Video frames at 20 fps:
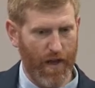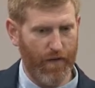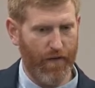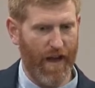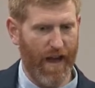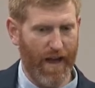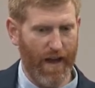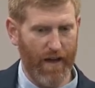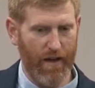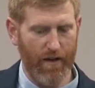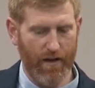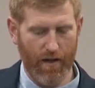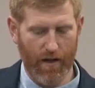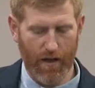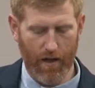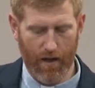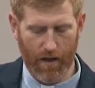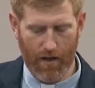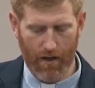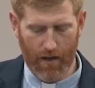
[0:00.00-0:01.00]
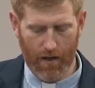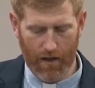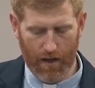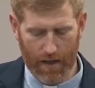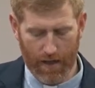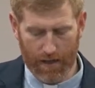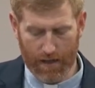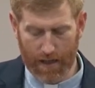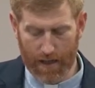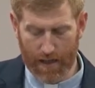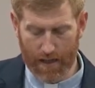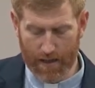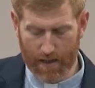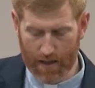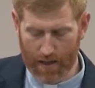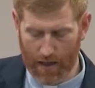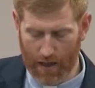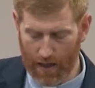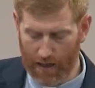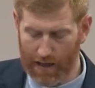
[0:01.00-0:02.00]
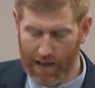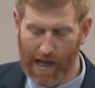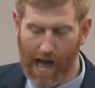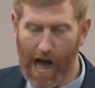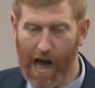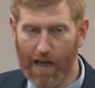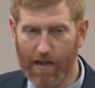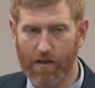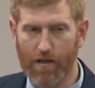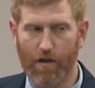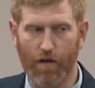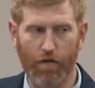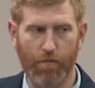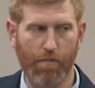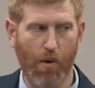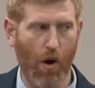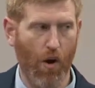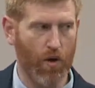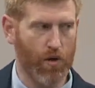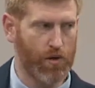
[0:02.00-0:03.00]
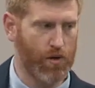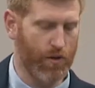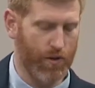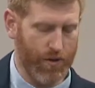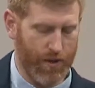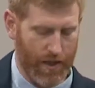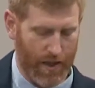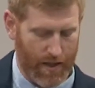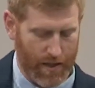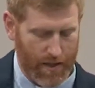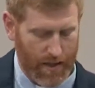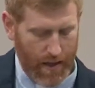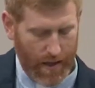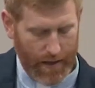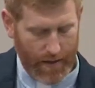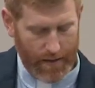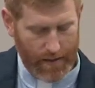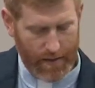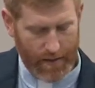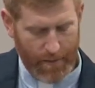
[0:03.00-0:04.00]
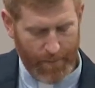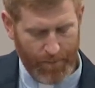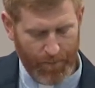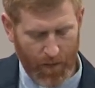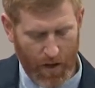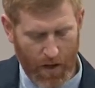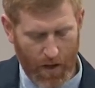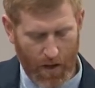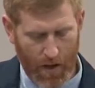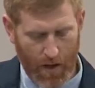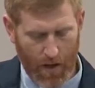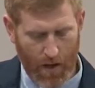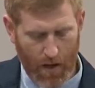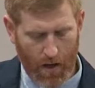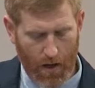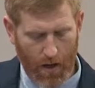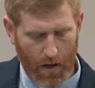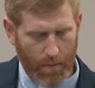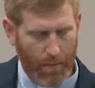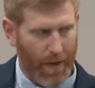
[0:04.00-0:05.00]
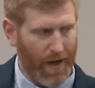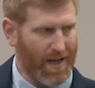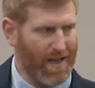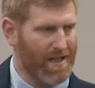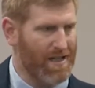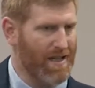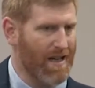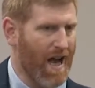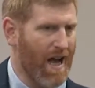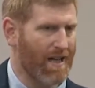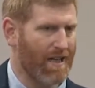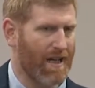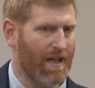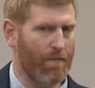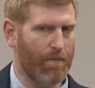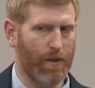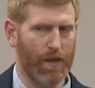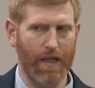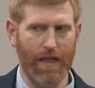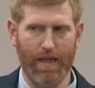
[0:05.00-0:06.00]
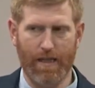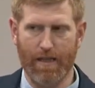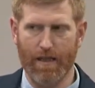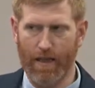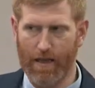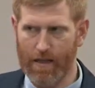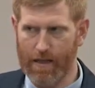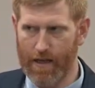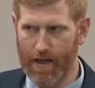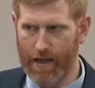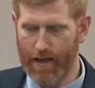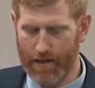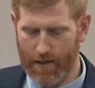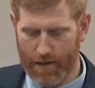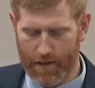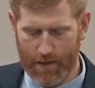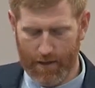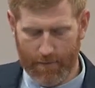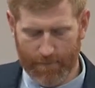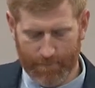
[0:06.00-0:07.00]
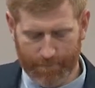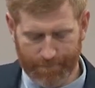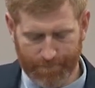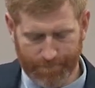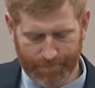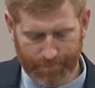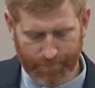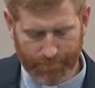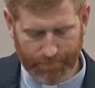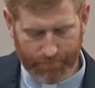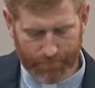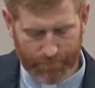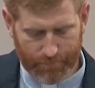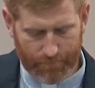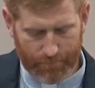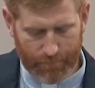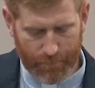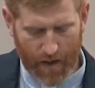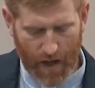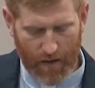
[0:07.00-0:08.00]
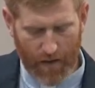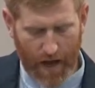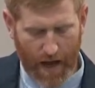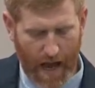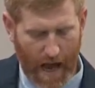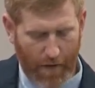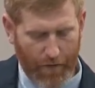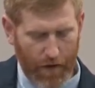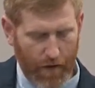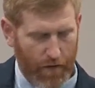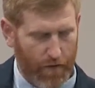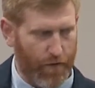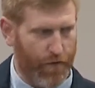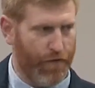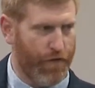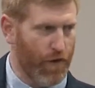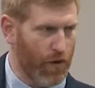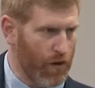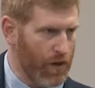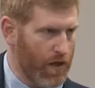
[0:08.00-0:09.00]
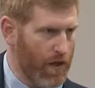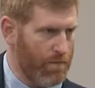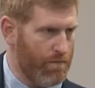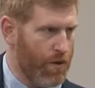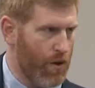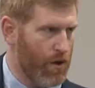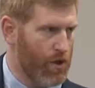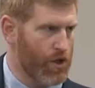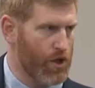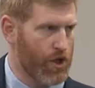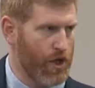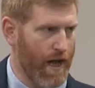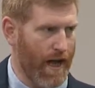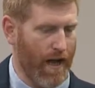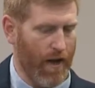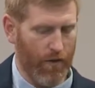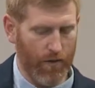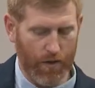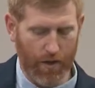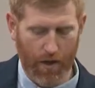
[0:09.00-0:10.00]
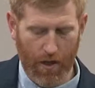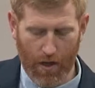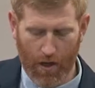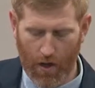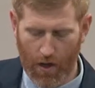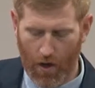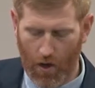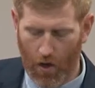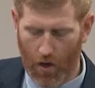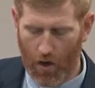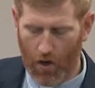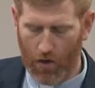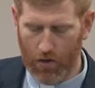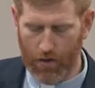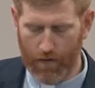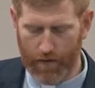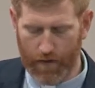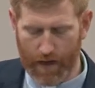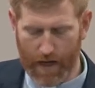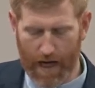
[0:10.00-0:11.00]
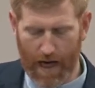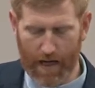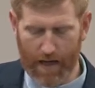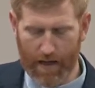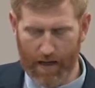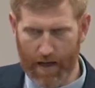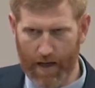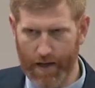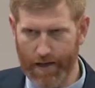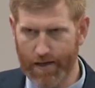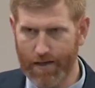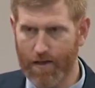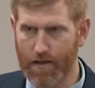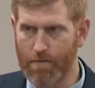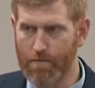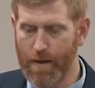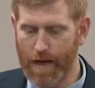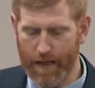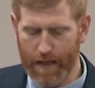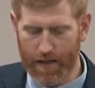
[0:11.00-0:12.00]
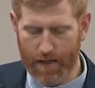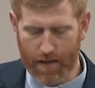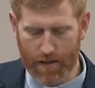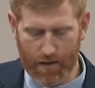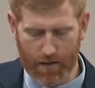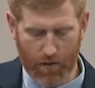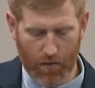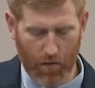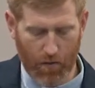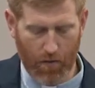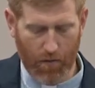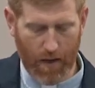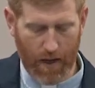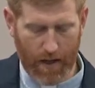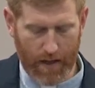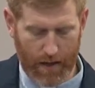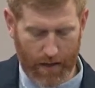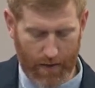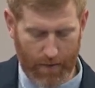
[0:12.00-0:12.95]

had at least a lot of partial success. But it's not complete success. They haven't fully pushed out all of the Canaanites, and many still remain.